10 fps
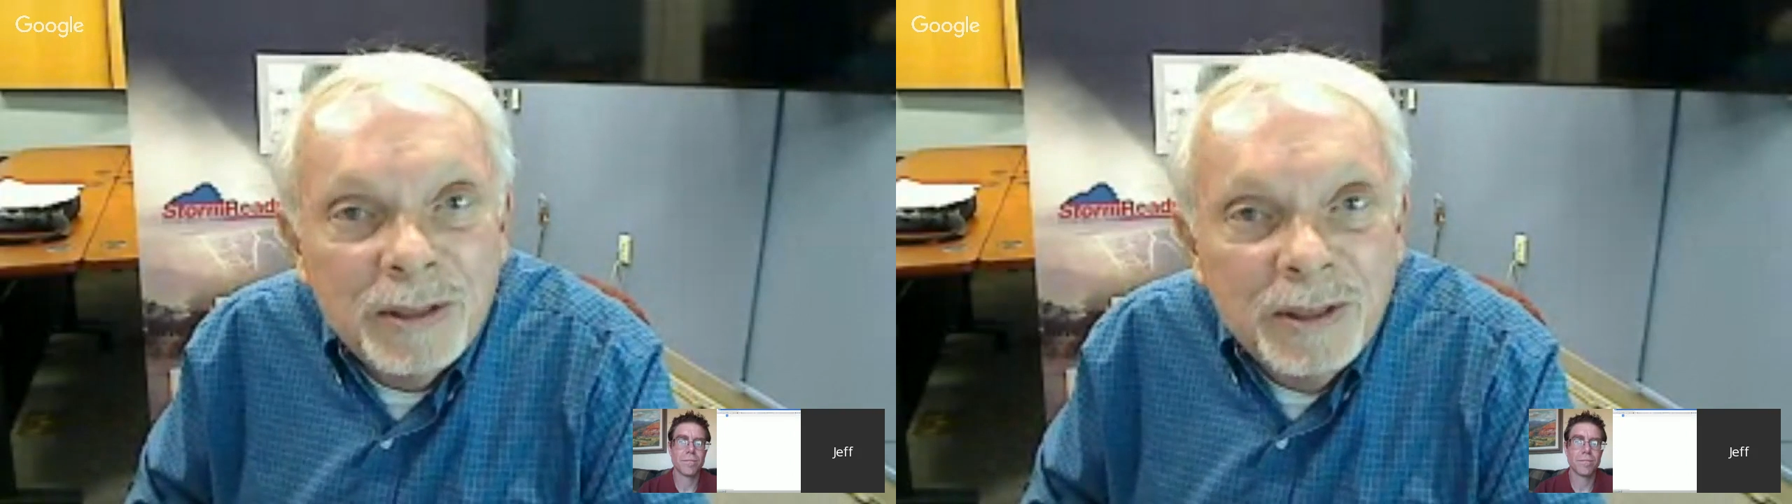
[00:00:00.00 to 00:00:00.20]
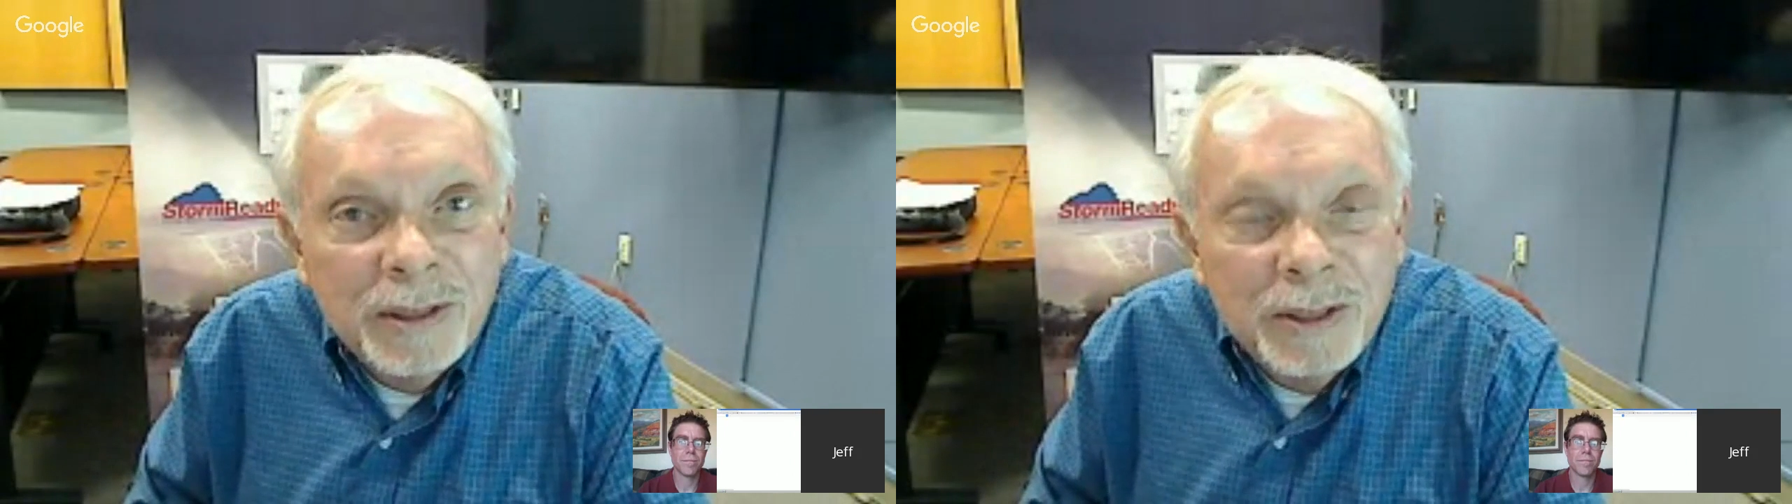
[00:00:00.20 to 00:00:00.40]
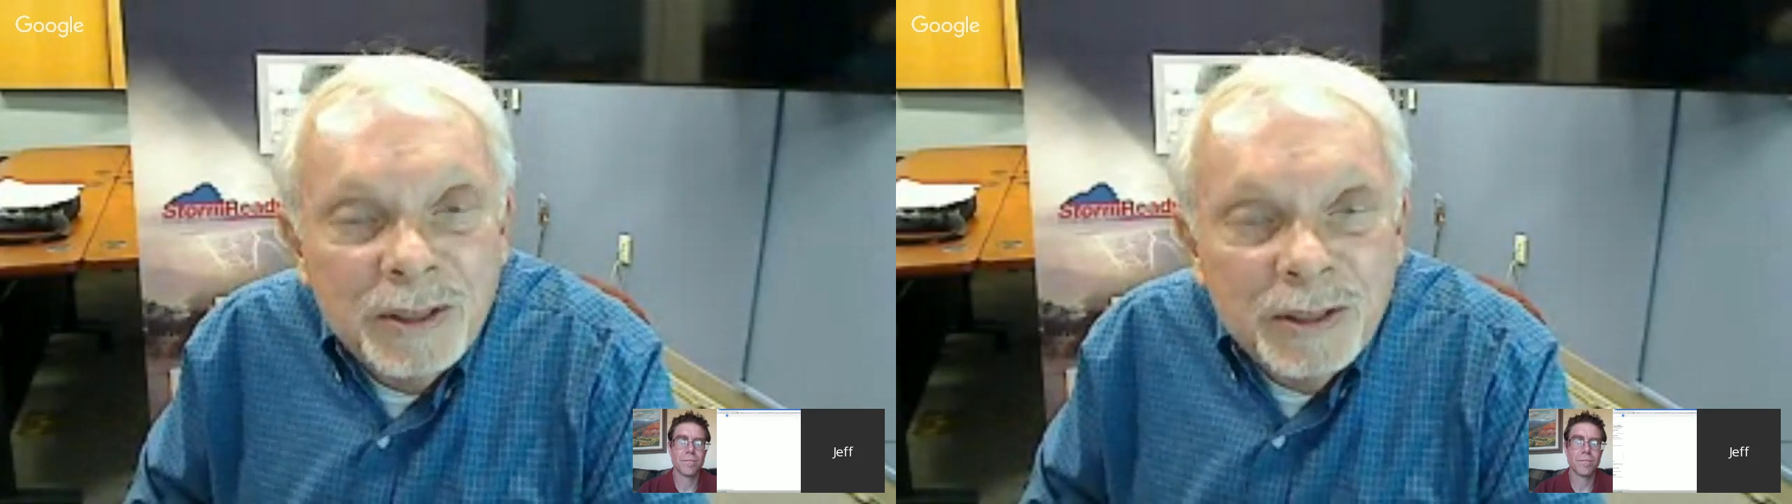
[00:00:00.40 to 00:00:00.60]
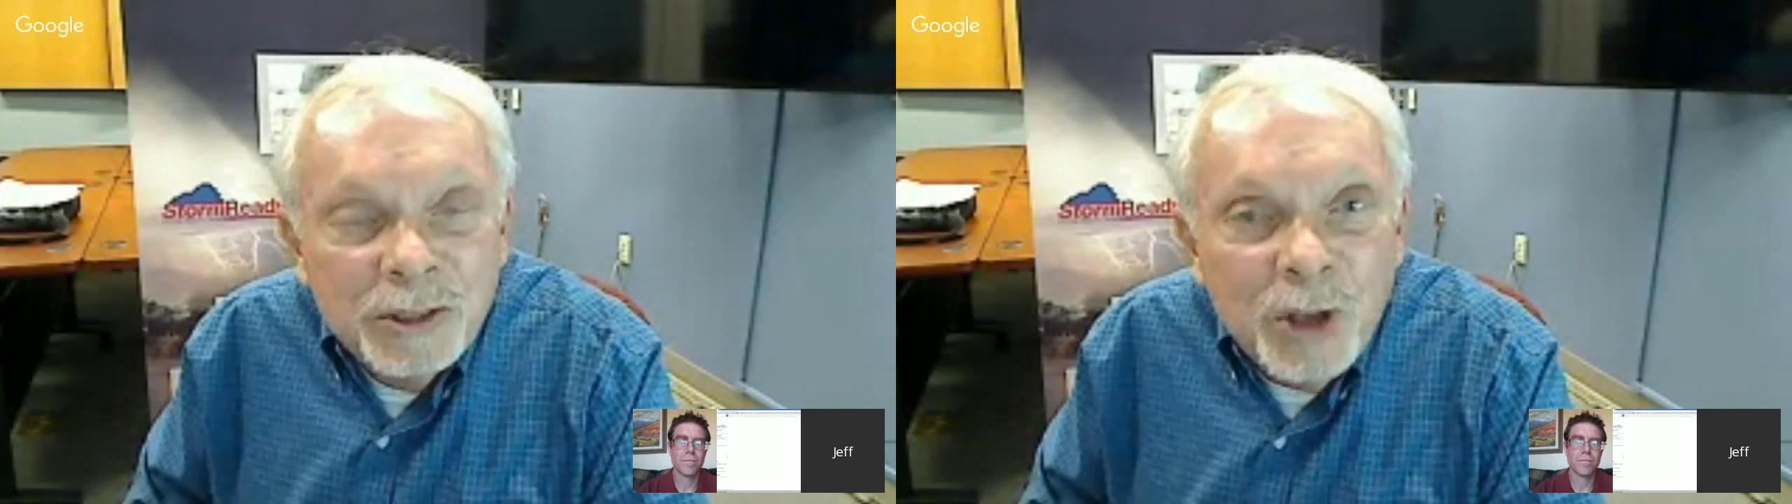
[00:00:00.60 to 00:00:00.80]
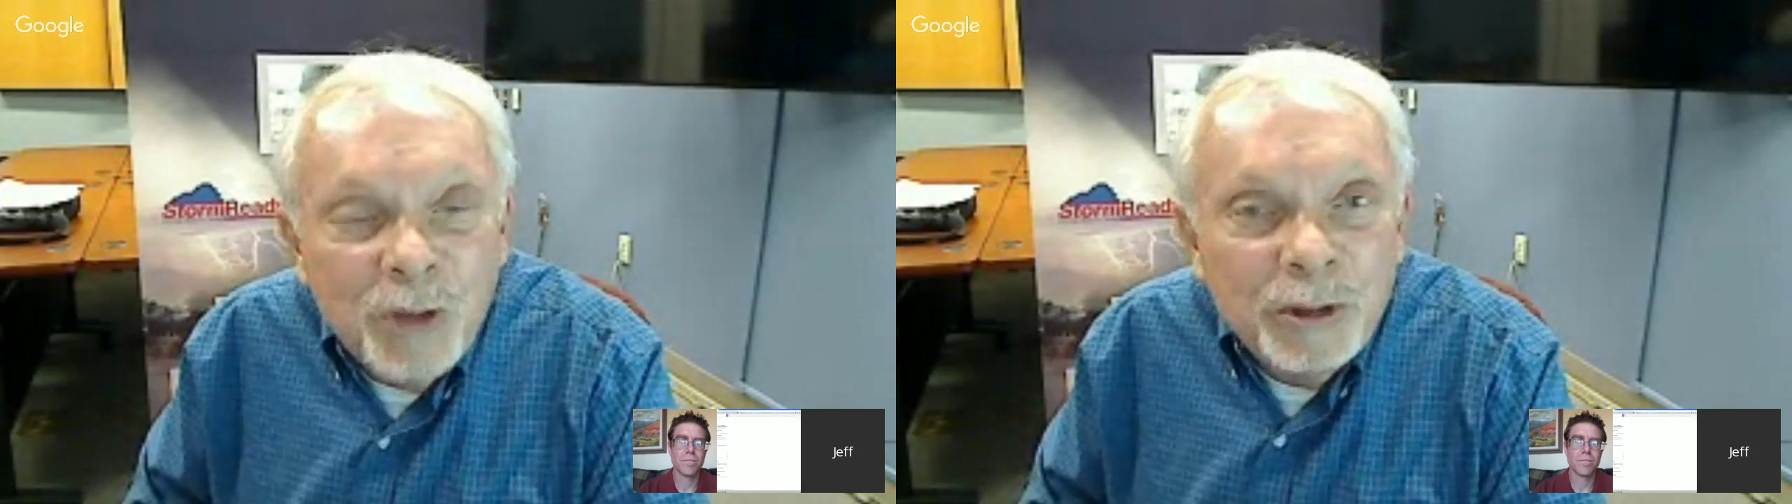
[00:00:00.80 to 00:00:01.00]
solving the
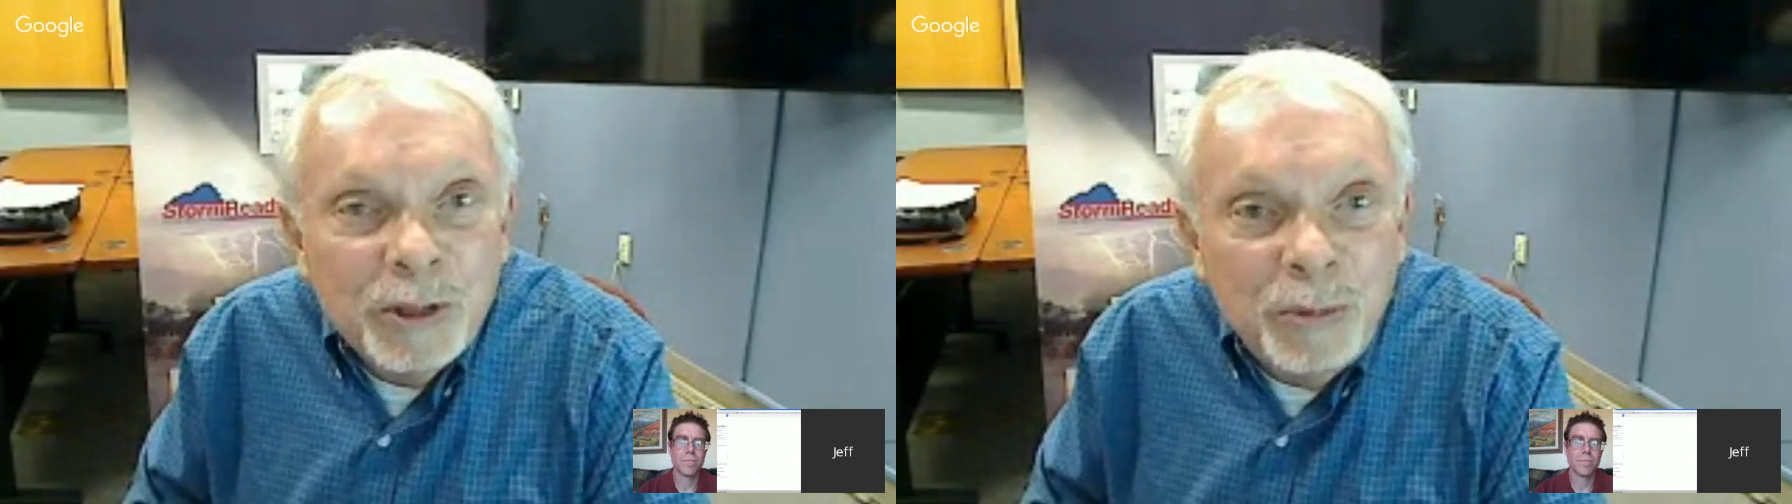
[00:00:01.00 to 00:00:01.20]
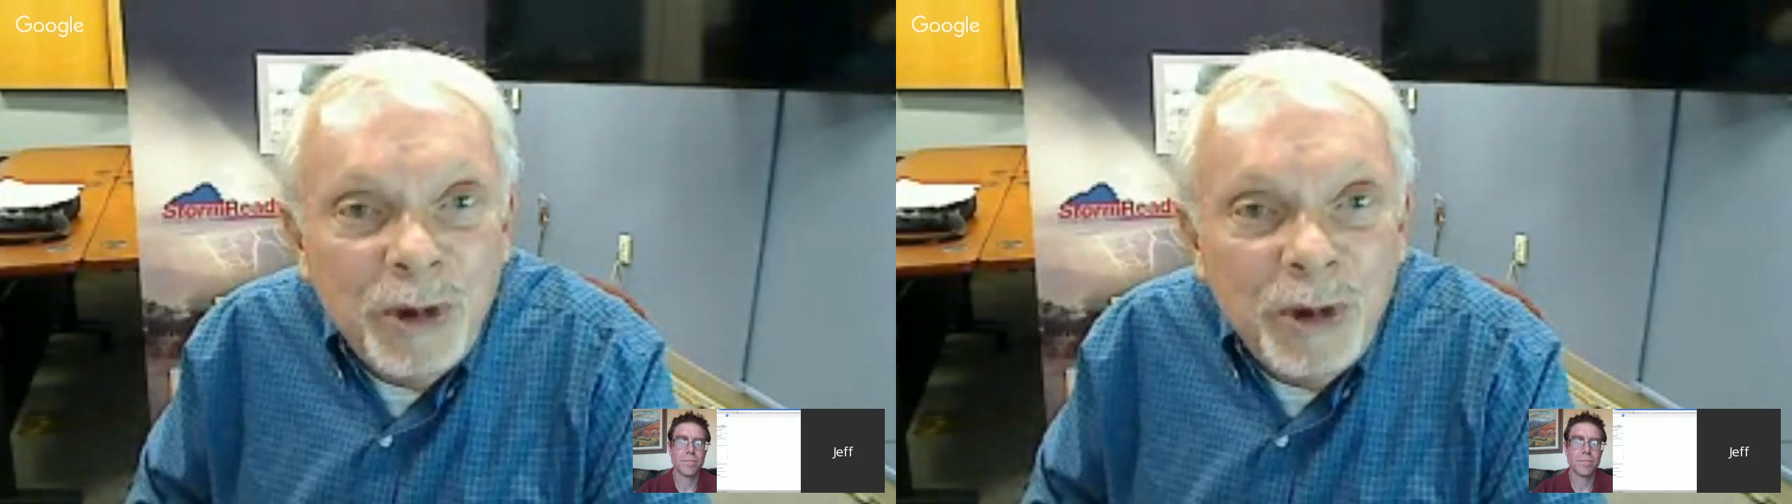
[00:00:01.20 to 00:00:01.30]
problem.